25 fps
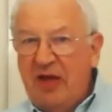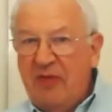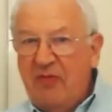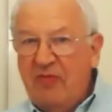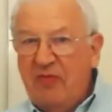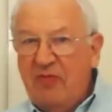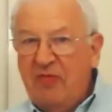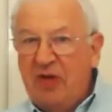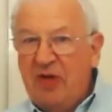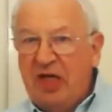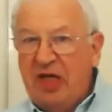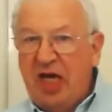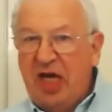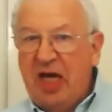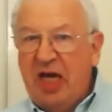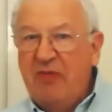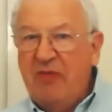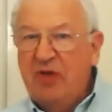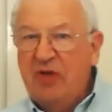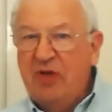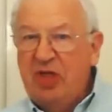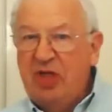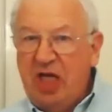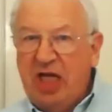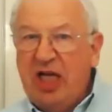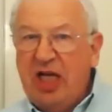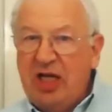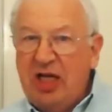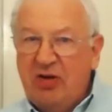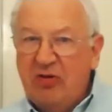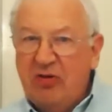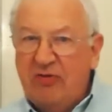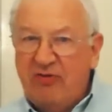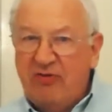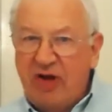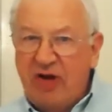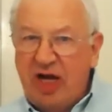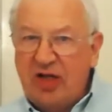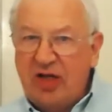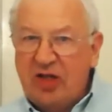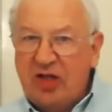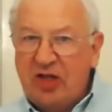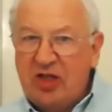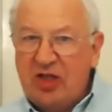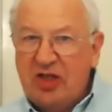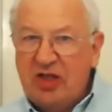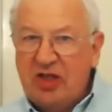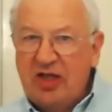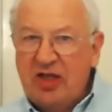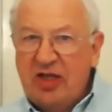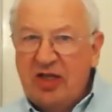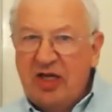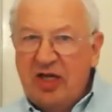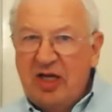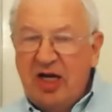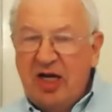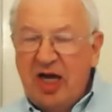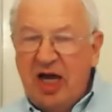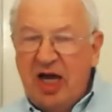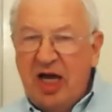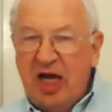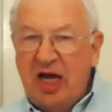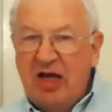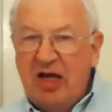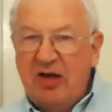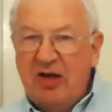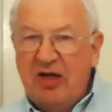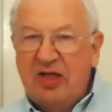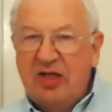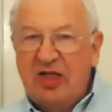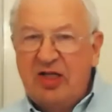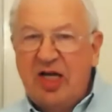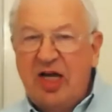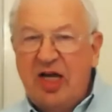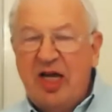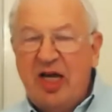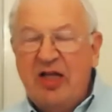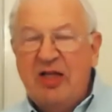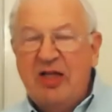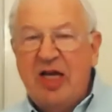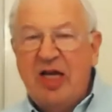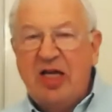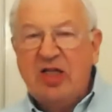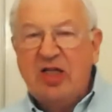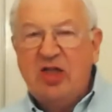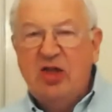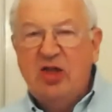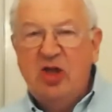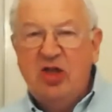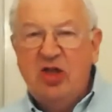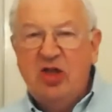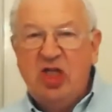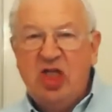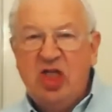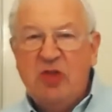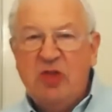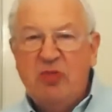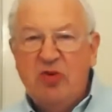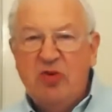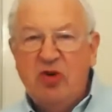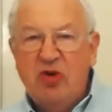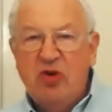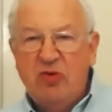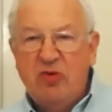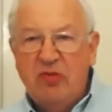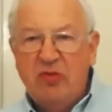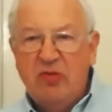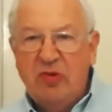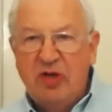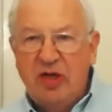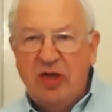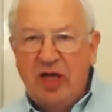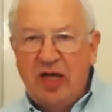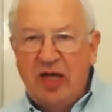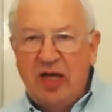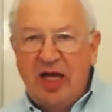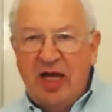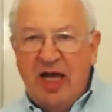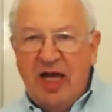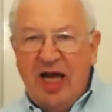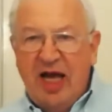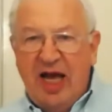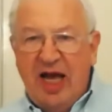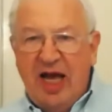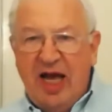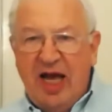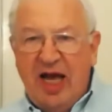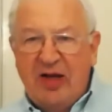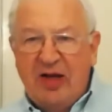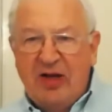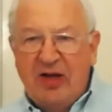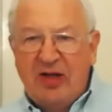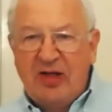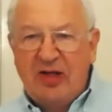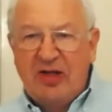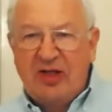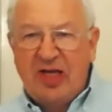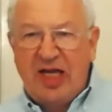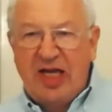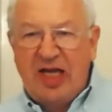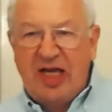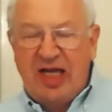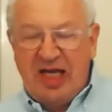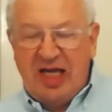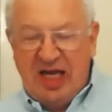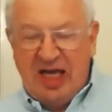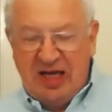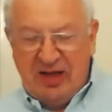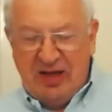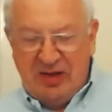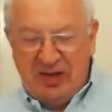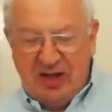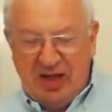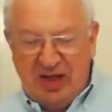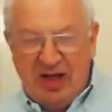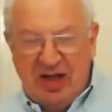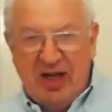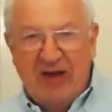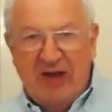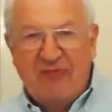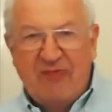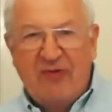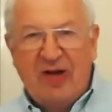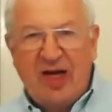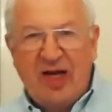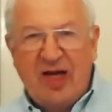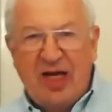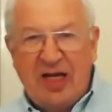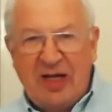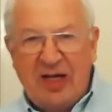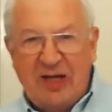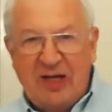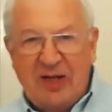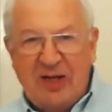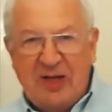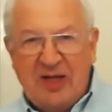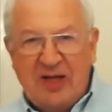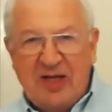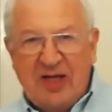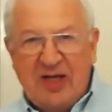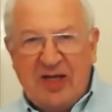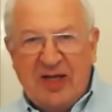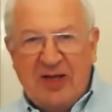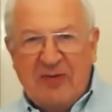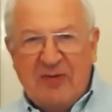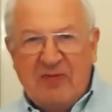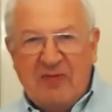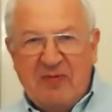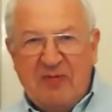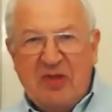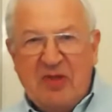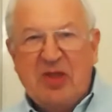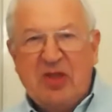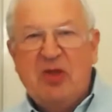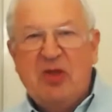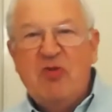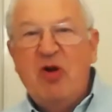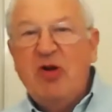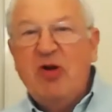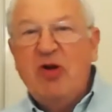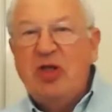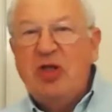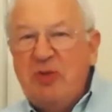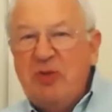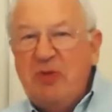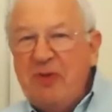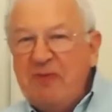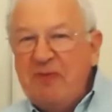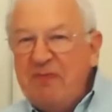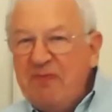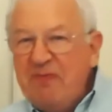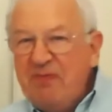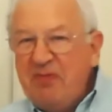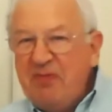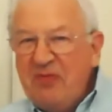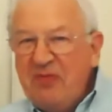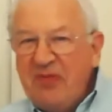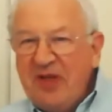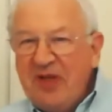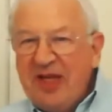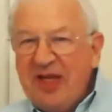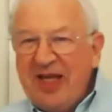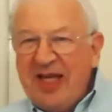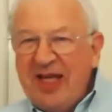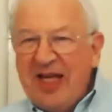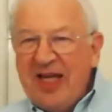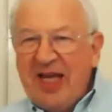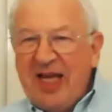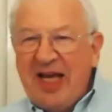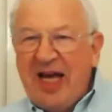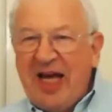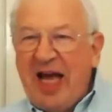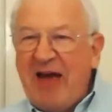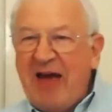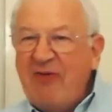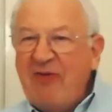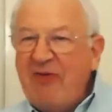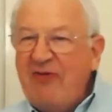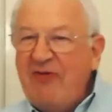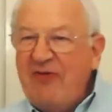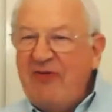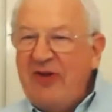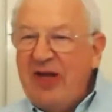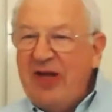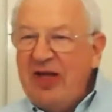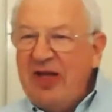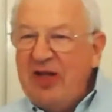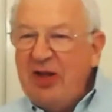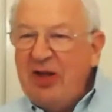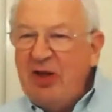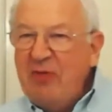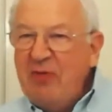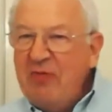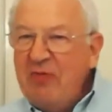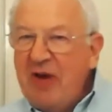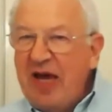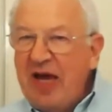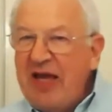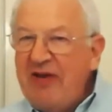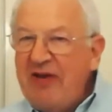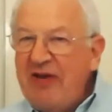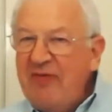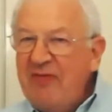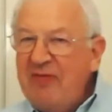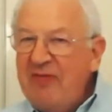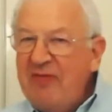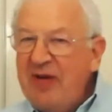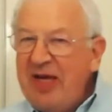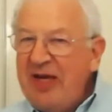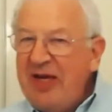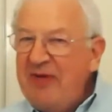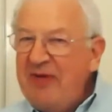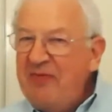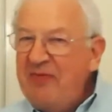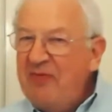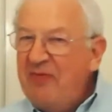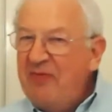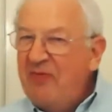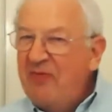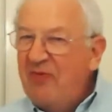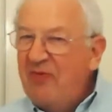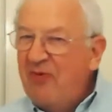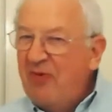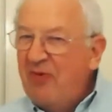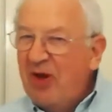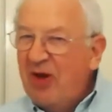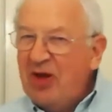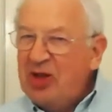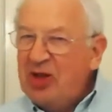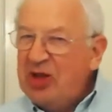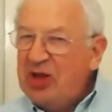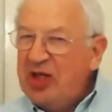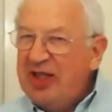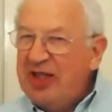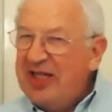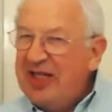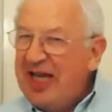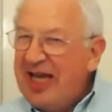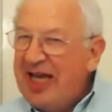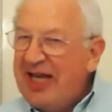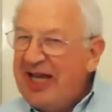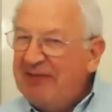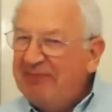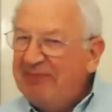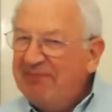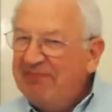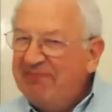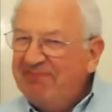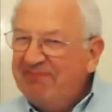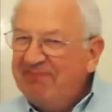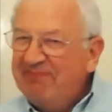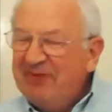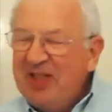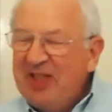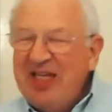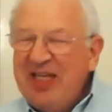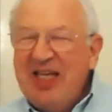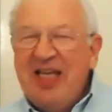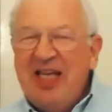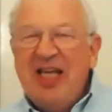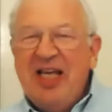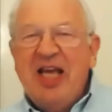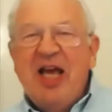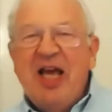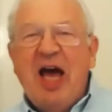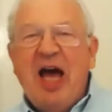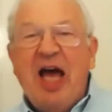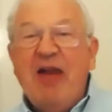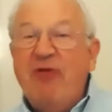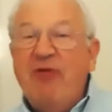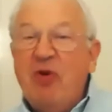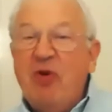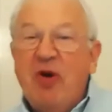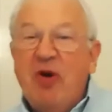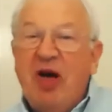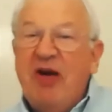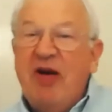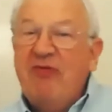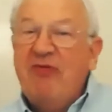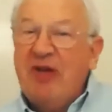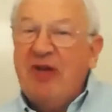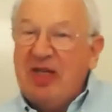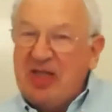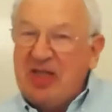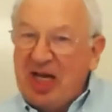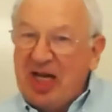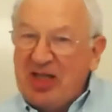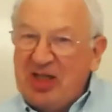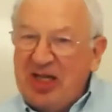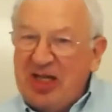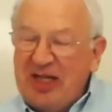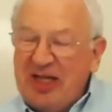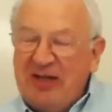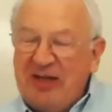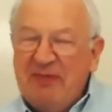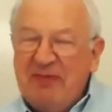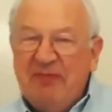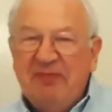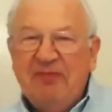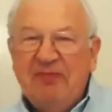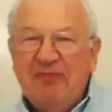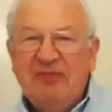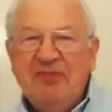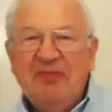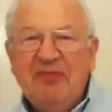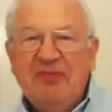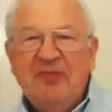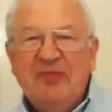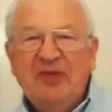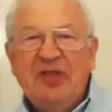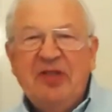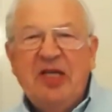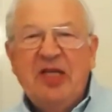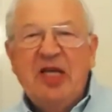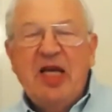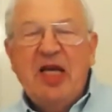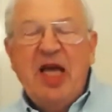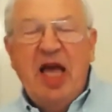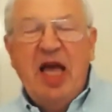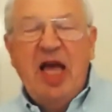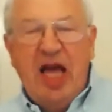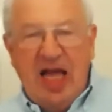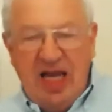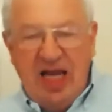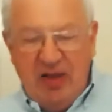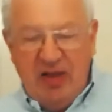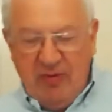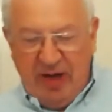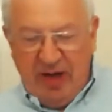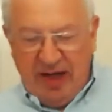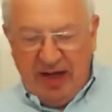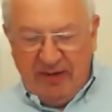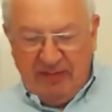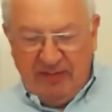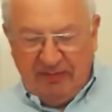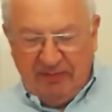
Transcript: became particularly good friends, and that's Curtis Broom and the lovely Miss Grossman. I have a feeling that you might even be watching there, and if you are, fantastic. Anyway,